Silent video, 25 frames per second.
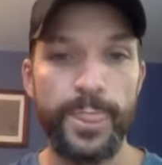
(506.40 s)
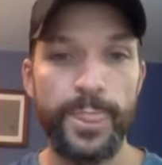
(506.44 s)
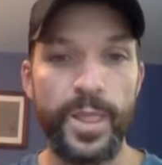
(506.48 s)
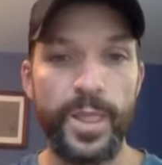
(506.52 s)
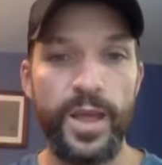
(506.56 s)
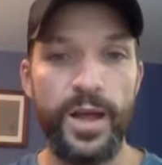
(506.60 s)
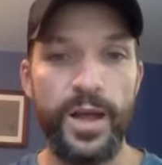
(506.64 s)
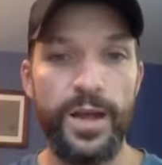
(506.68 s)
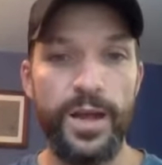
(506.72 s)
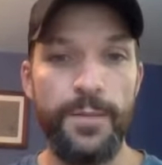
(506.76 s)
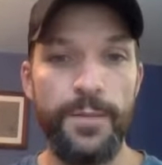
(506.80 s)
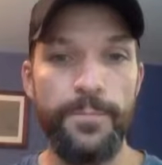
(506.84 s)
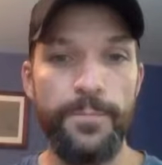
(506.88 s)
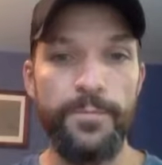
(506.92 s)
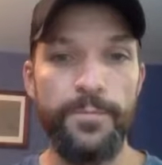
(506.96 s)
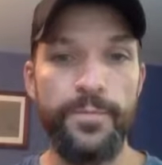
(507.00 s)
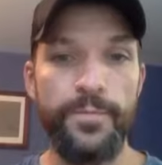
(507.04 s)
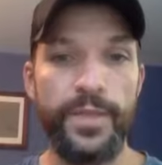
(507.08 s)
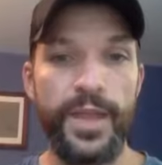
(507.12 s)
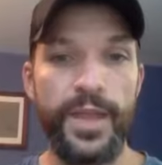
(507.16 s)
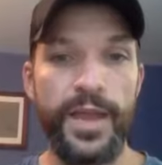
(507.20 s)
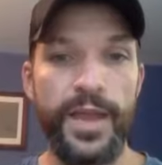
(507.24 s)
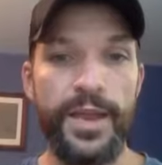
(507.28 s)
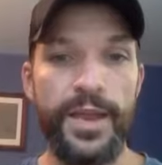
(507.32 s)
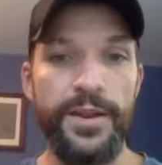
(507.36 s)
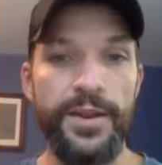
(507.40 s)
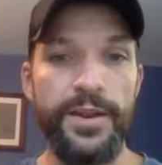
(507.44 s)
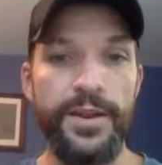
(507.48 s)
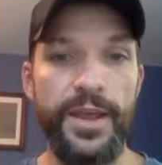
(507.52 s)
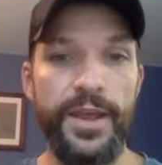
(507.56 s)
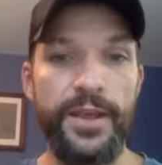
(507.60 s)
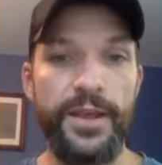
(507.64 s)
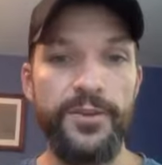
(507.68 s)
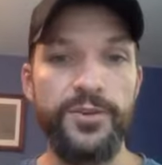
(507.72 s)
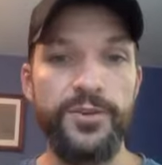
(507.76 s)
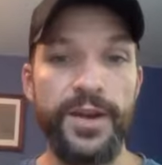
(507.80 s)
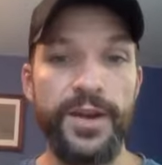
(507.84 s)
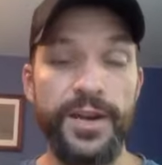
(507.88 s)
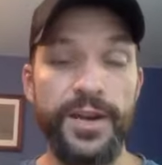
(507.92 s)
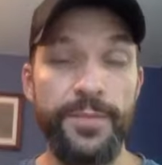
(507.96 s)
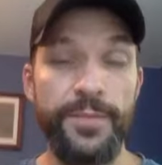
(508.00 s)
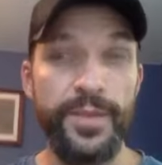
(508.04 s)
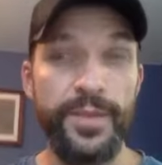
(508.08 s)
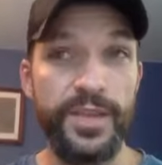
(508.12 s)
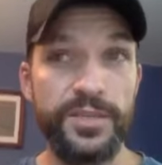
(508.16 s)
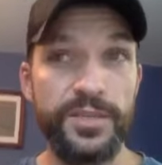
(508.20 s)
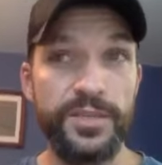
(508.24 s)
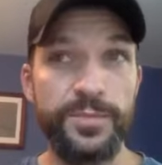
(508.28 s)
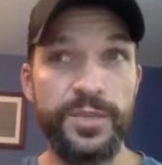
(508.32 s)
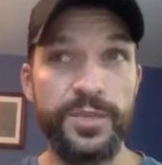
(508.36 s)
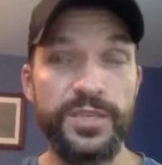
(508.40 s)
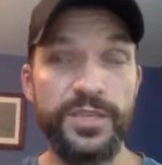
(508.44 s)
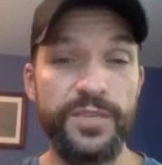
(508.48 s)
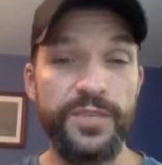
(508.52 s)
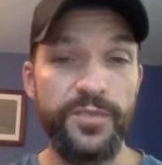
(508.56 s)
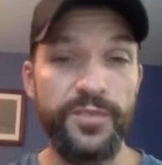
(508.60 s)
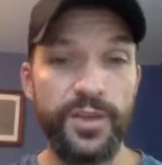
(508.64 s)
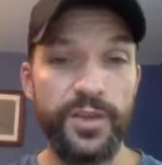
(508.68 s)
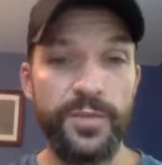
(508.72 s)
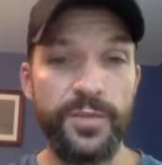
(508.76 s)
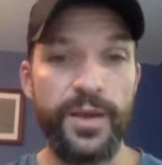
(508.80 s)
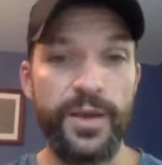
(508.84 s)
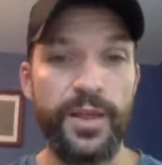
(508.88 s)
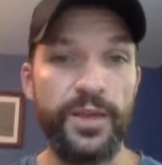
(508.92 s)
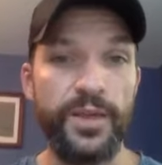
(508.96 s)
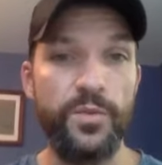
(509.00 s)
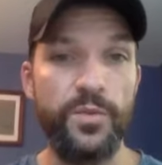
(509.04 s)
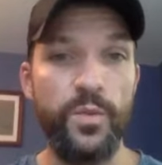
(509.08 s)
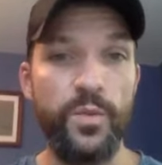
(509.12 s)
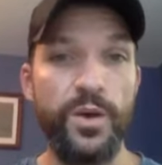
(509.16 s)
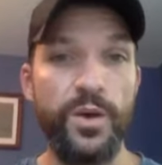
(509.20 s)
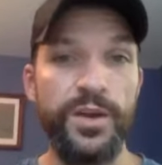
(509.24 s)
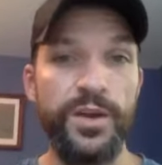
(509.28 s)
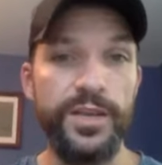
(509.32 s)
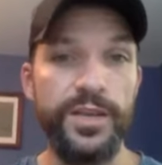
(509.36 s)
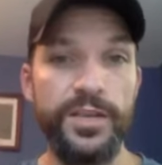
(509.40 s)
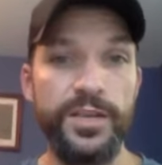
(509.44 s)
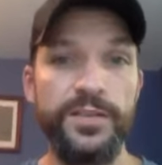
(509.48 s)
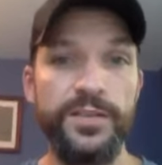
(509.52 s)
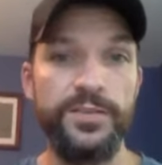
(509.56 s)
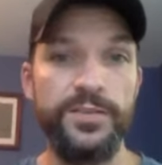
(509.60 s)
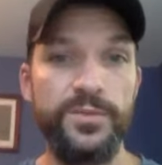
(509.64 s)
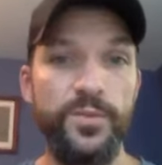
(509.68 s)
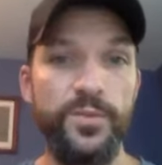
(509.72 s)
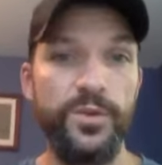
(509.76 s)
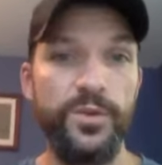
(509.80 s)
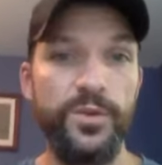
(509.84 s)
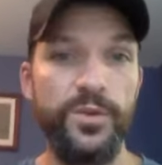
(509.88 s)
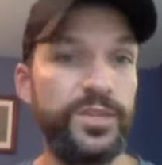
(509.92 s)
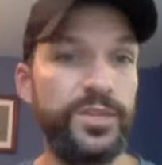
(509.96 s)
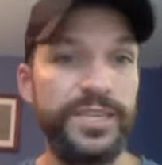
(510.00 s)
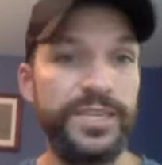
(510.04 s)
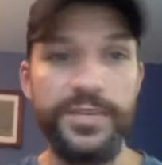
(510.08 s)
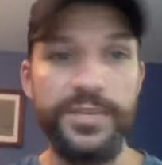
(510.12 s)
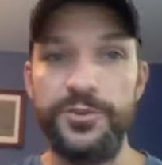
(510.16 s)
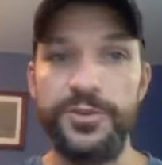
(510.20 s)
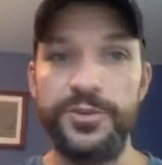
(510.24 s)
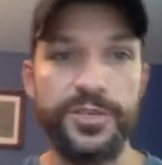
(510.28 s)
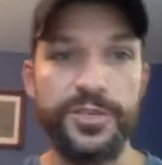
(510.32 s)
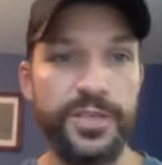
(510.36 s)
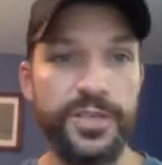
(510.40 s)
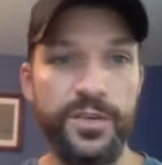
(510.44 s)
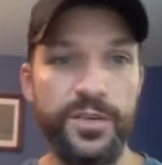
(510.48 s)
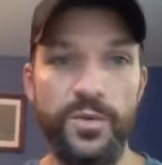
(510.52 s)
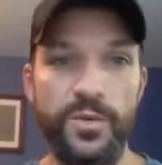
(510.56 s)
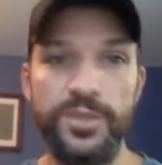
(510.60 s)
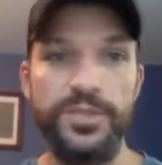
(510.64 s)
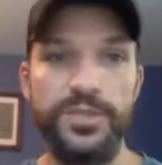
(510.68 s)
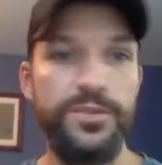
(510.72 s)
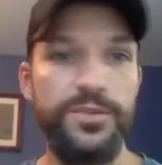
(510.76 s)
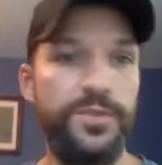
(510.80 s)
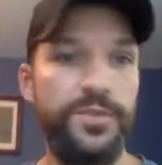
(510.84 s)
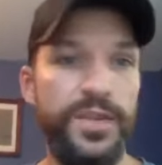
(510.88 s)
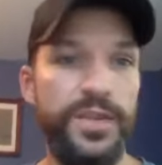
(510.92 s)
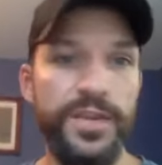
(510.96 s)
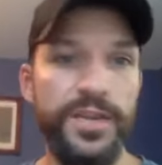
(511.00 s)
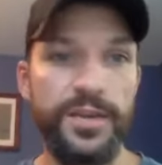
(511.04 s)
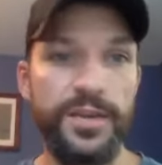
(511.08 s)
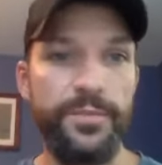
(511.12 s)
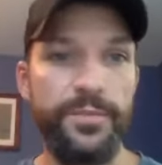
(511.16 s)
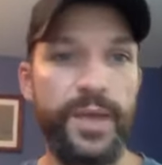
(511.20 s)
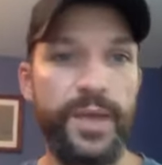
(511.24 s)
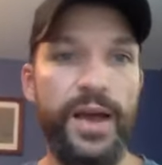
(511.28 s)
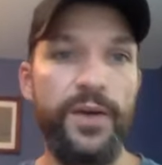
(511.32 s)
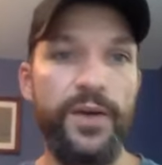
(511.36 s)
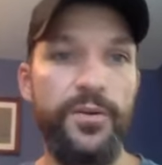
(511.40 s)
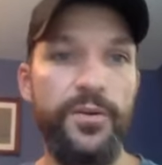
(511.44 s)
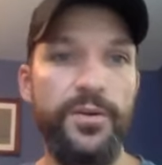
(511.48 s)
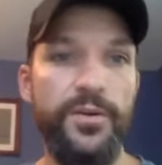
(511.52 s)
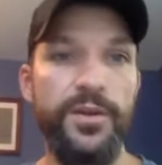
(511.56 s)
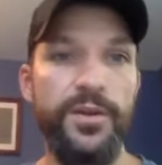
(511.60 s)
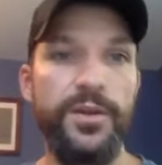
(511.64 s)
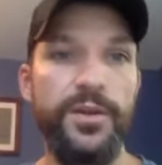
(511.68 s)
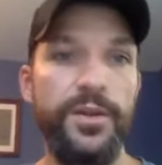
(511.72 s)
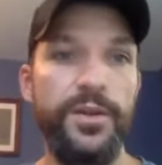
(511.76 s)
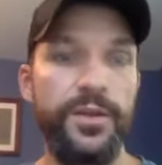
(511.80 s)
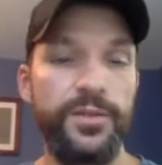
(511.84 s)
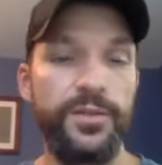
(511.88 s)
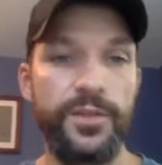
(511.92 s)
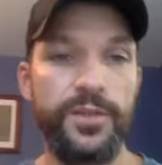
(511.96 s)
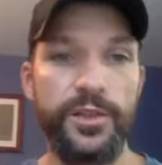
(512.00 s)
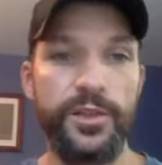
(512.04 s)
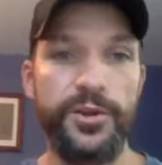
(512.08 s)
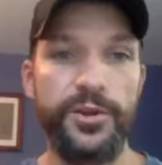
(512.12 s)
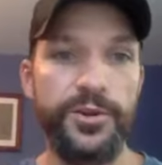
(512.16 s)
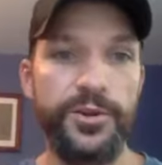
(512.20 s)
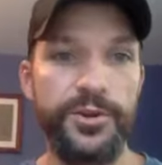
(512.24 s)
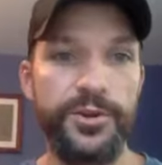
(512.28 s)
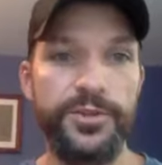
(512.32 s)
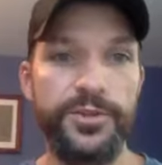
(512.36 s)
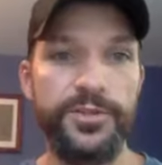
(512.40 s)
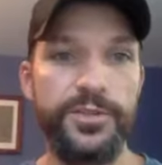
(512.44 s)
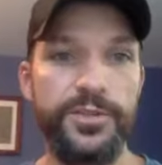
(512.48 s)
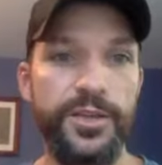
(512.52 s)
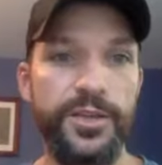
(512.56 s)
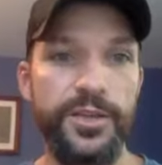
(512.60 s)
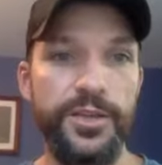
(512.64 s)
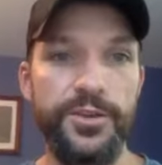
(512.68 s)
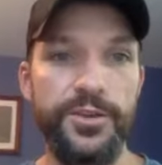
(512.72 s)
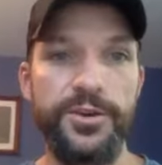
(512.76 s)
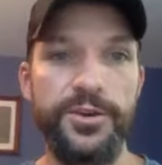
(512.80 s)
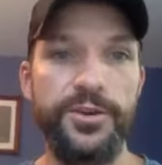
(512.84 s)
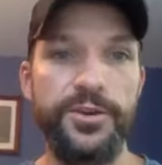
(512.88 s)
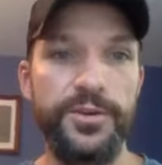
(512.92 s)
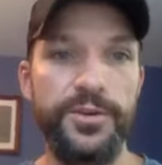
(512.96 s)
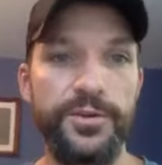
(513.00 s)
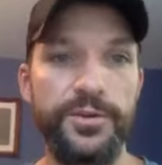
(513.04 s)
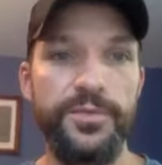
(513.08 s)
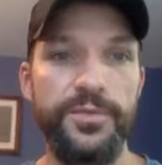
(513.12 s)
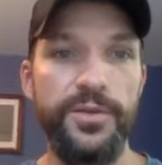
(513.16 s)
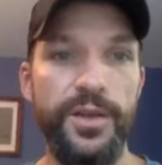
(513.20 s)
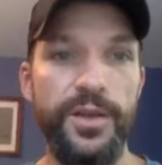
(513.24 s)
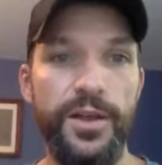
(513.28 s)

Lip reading: and trying to be as specific about like what's interesting, what's unique about the learners that you're